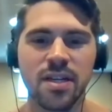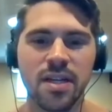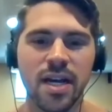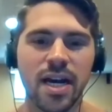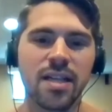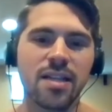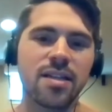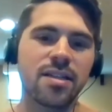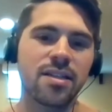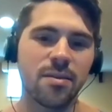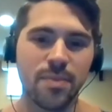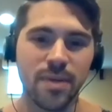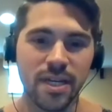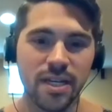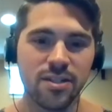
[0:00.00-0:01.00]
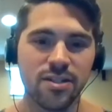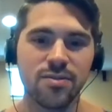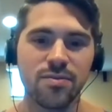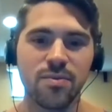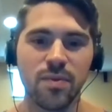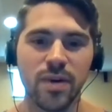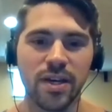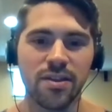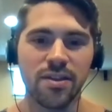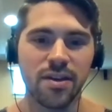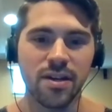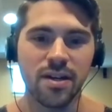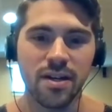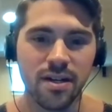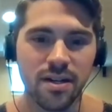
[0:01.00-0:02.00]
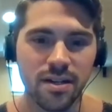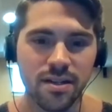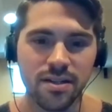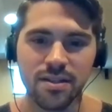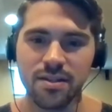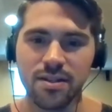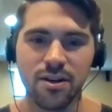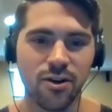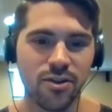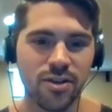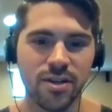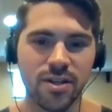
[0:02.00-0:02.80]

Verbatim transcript: Yeah. I like the beach with all the